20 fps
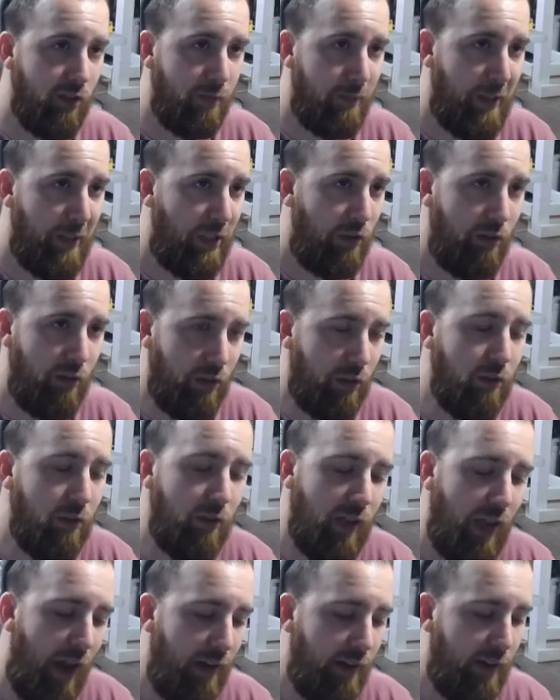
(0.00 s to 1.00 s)
but you can do a
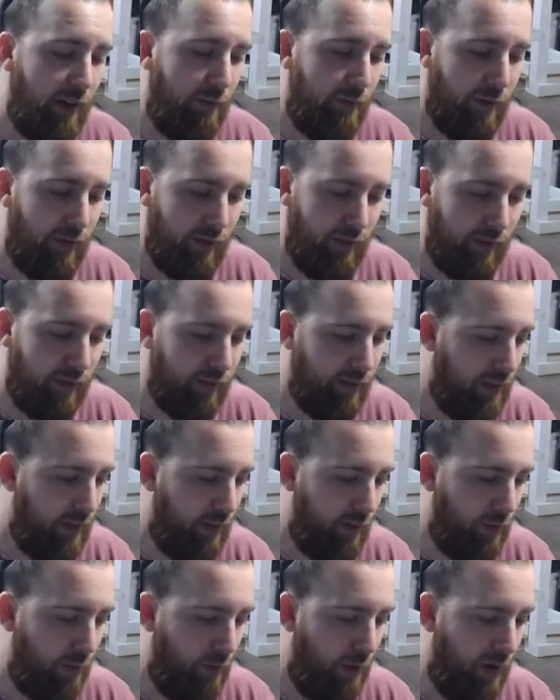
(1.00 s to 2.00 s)
lot of different things in the
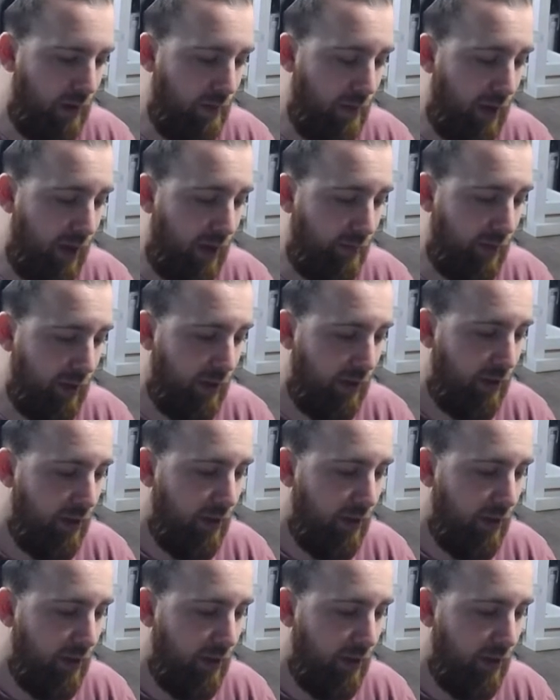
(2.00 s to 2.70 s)
aquarium hobby